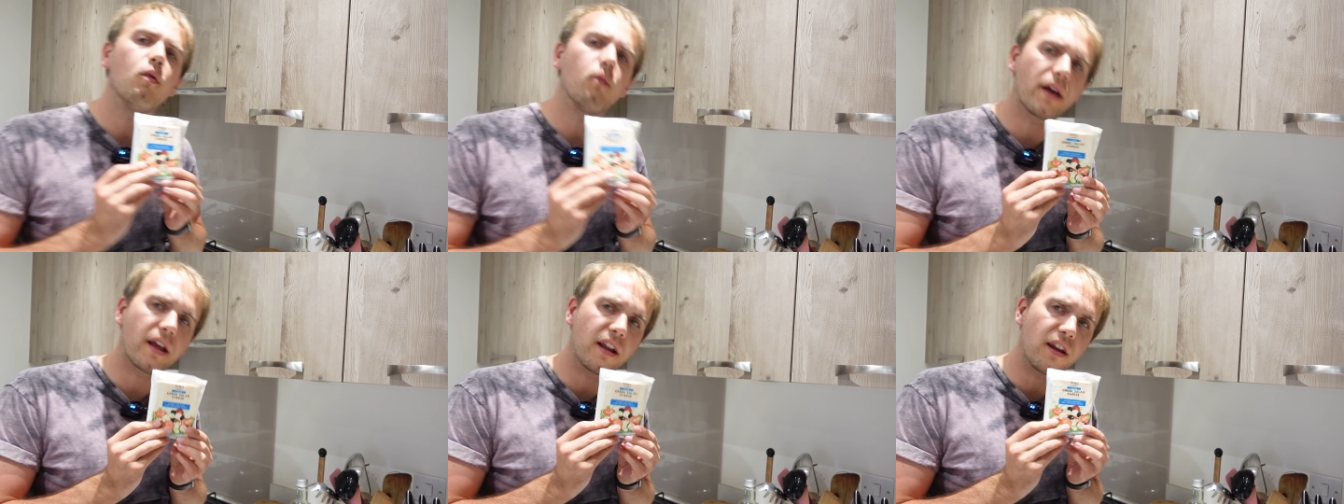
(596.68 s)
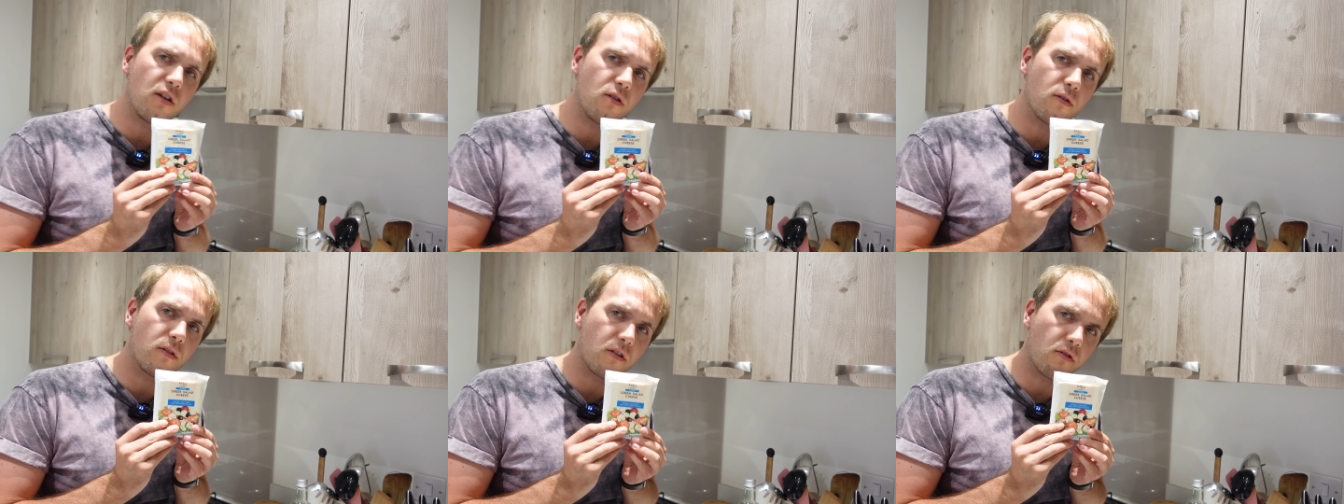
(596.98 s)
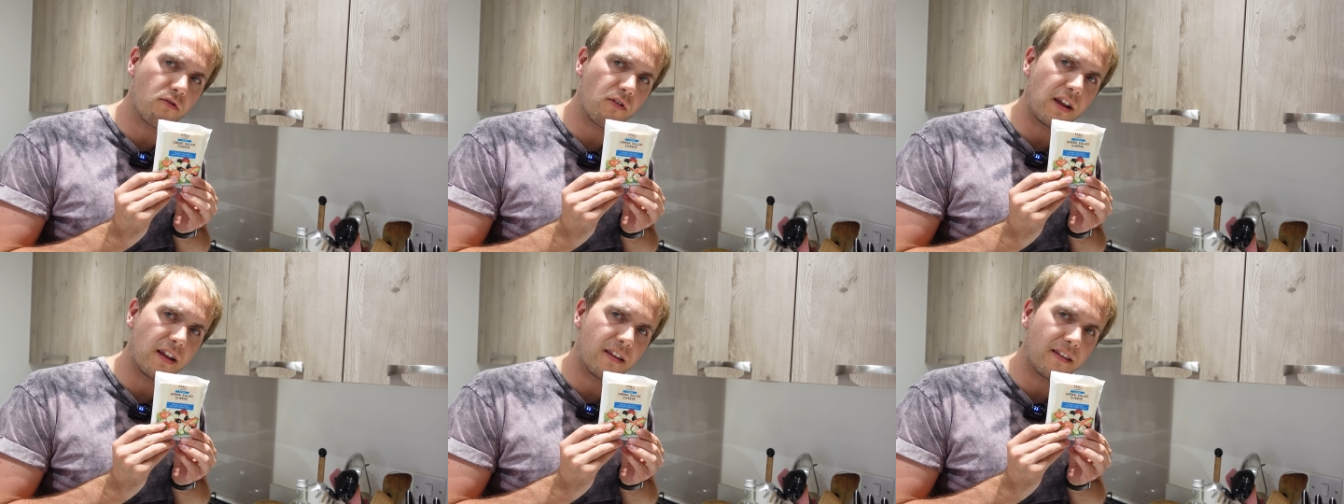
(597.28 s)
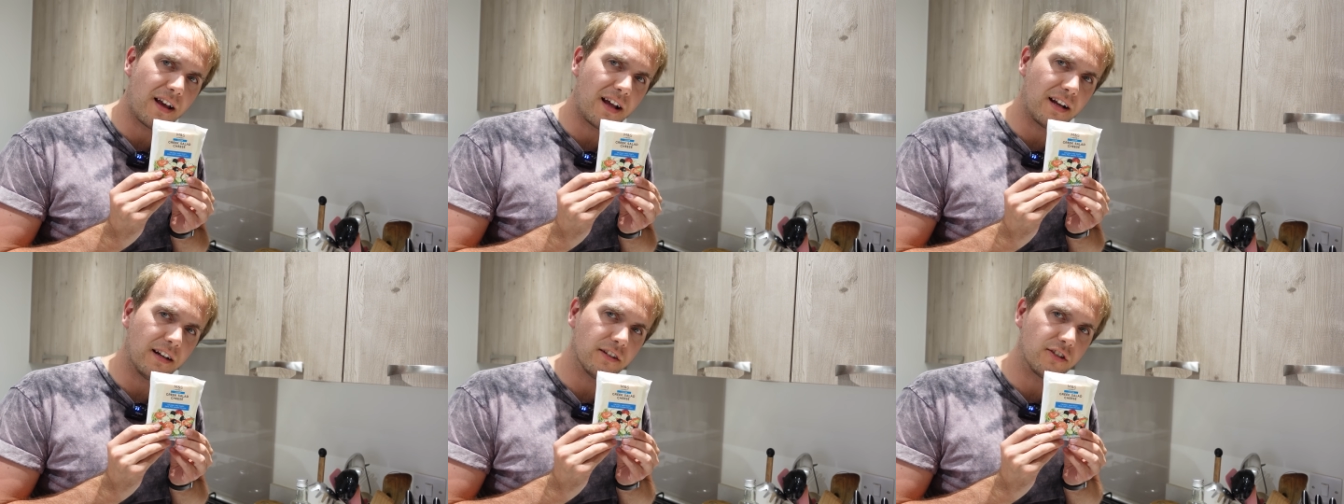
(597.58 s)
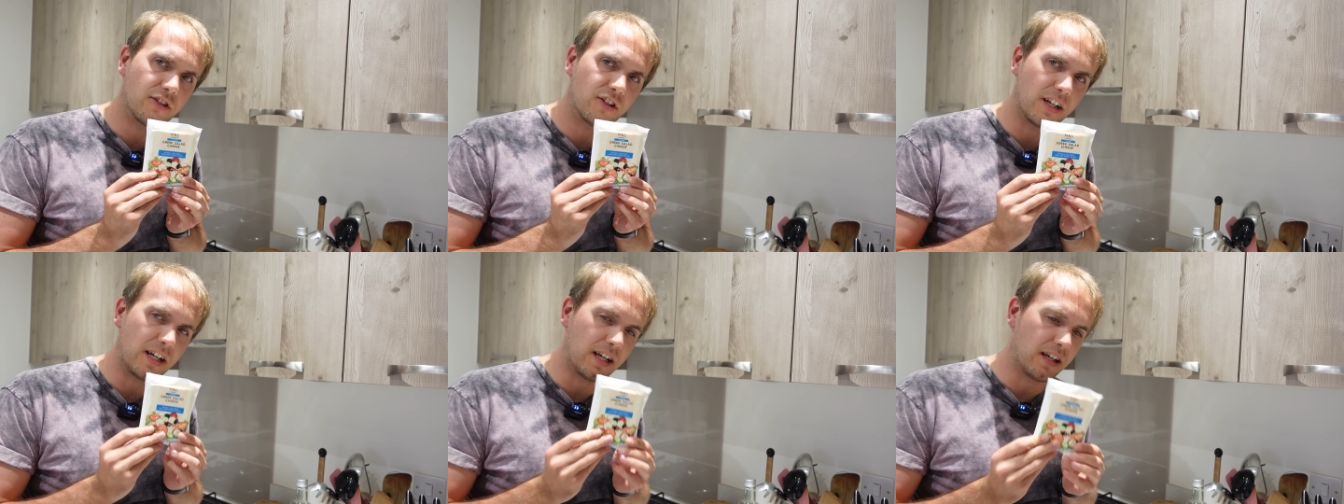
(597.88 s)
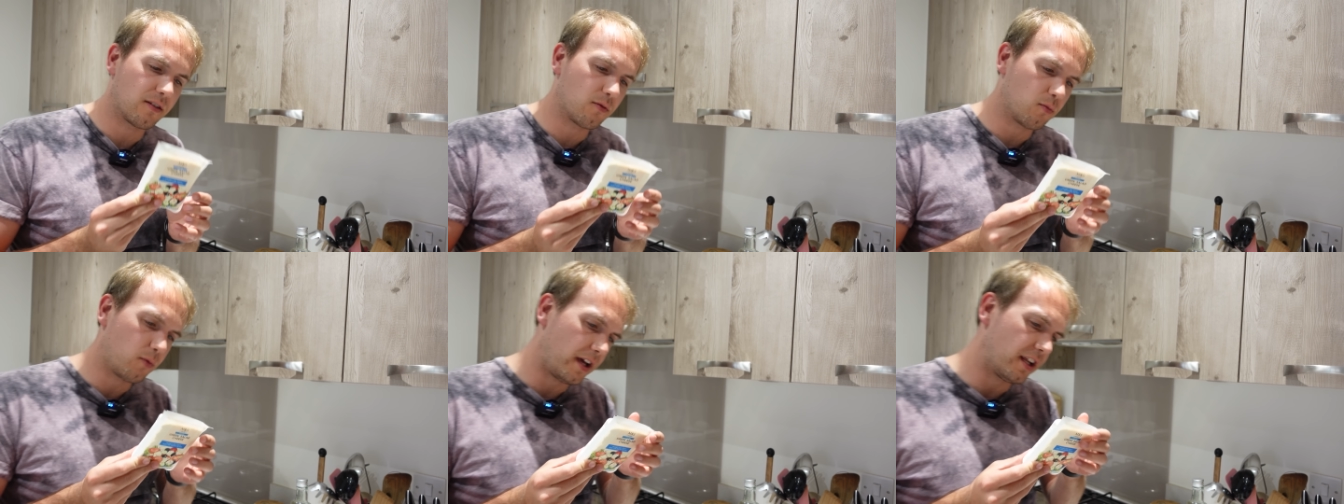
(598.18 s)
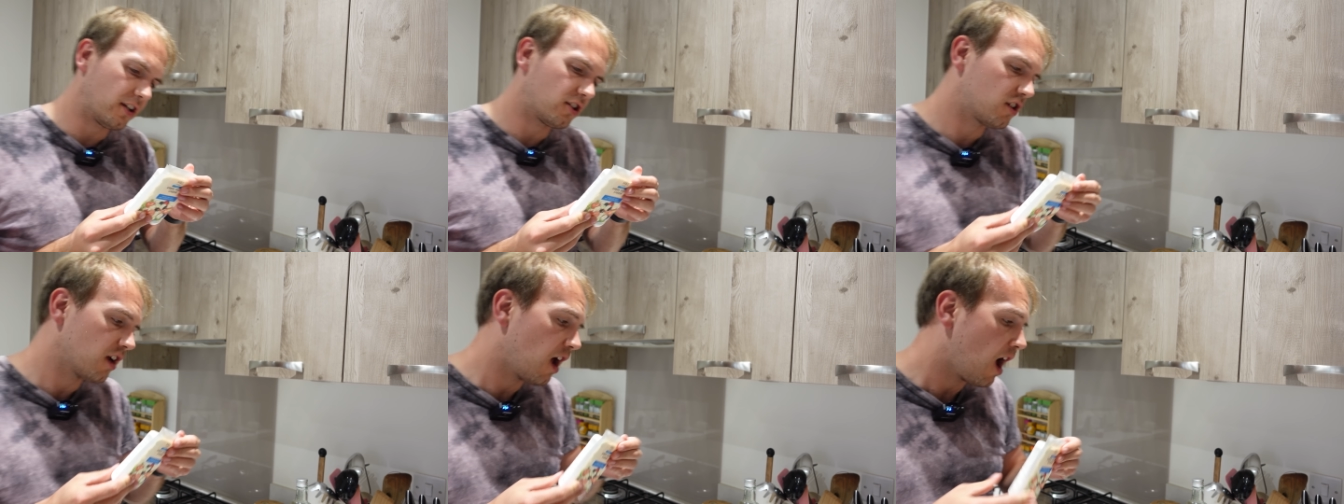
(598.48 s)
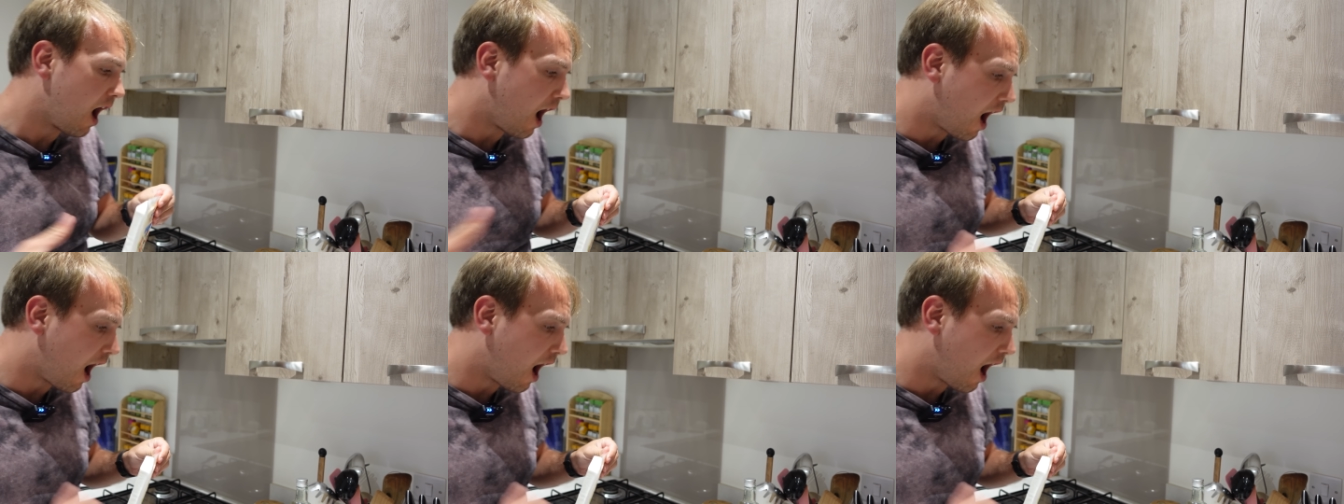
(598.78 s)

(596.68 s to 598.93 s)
We're gonna use the Greek salad cheese, which